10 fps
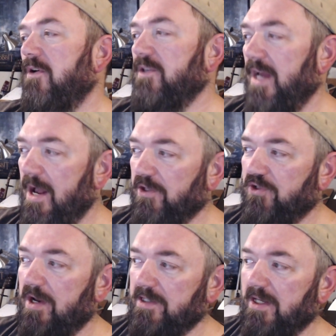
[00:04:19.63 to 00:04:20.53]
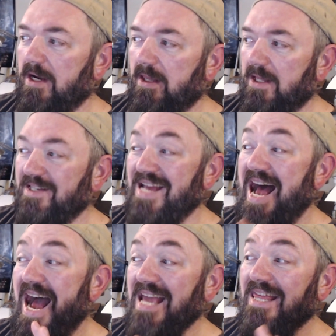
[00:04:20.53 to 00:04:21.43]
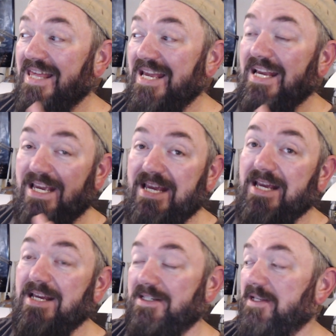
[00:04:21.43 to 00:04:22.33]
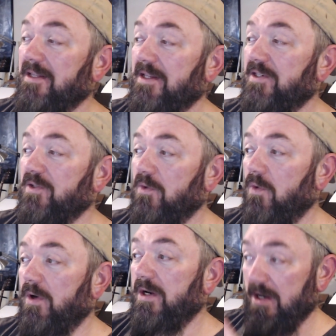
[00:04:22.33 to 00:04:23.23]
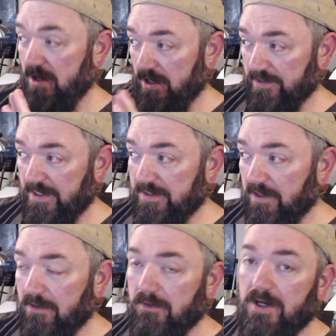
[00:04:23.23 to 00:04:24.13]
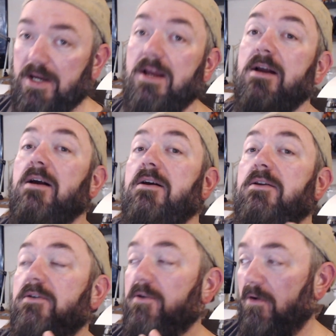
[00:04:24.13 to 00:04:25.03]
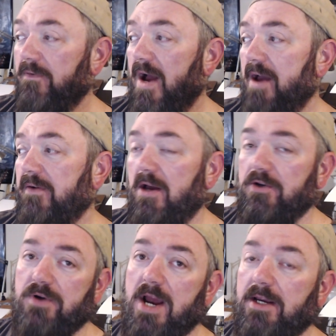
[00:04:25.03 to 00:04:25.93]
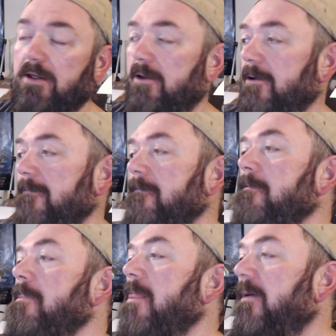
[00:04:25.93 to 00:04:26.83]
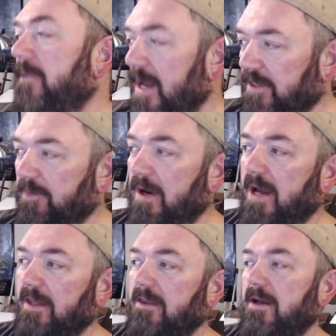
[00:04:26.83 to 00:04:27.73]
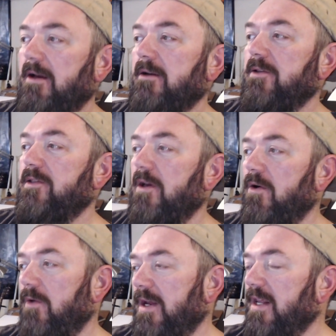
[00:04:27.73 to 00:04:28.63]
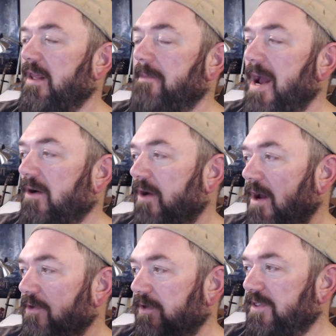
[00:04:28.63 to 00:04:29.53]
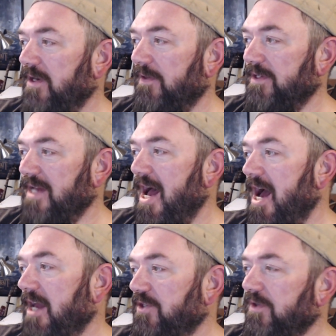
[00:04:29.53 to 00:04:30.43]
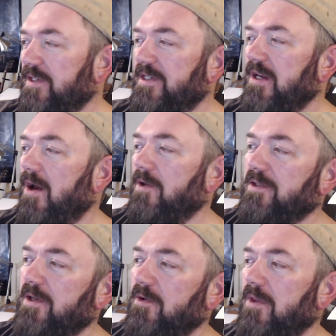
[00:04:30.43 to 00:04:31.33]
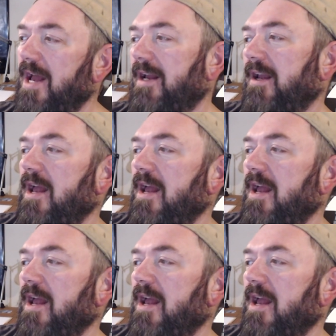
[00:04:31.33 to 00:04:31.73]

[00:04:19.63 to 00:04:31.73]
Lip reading: as like how it's translated to this. I think he is in this story, Season 3, to revive Count Dracula. That's what I think. So, and in the background you can see all these eyes. You can see also, like,